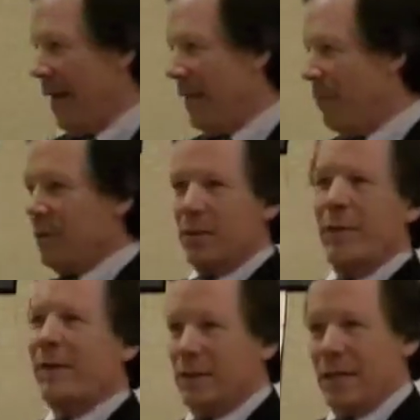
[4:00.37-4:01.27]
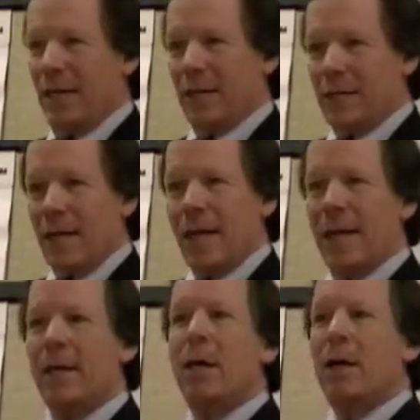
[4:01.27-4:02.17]
it happens to be, and set it
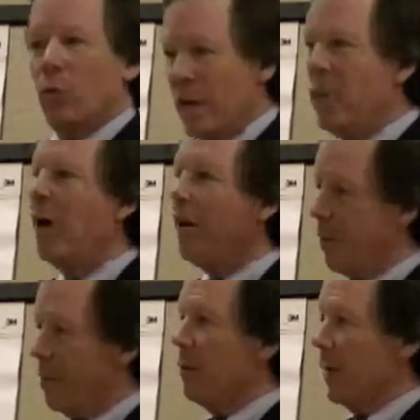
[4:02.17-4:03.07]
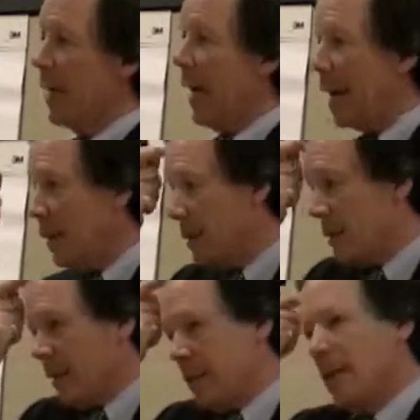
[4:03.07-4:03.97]
aside. We went through an
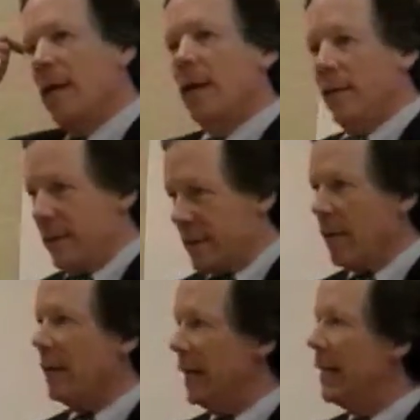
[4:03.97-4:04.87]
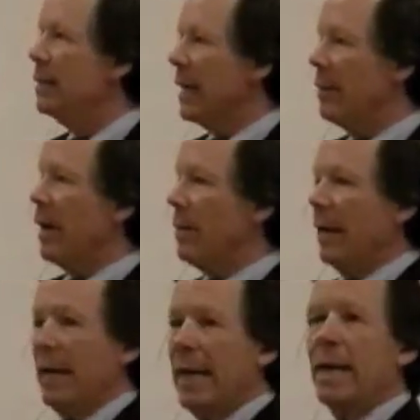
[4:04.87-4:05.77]
analysis. These are the needs that my
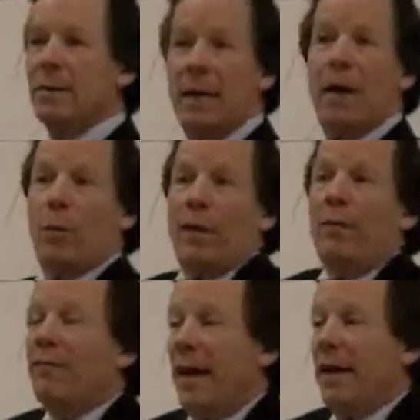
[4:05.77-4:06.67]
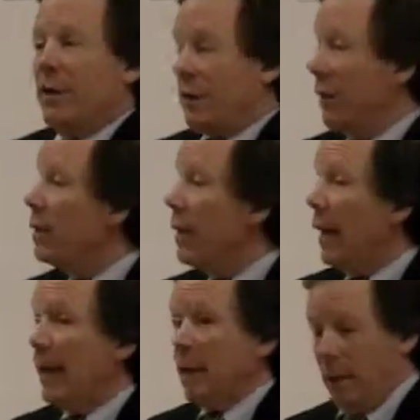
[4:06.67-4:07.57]
pet has. Now, we can factor into
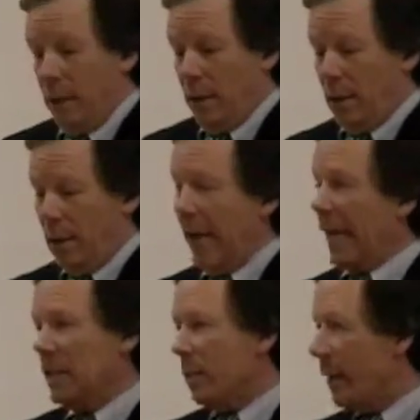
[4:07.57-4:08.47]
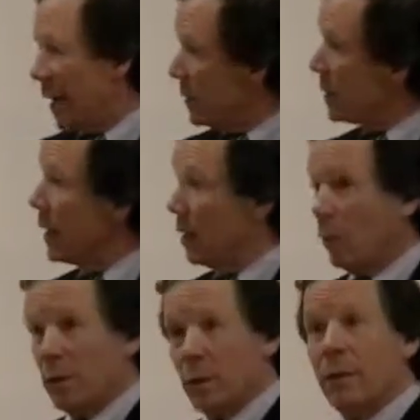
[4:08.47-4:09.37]
that, as the pets get
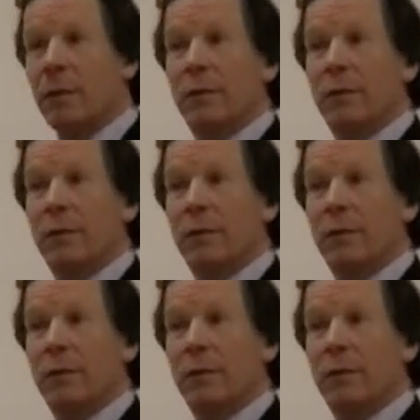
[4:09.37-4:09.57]
older,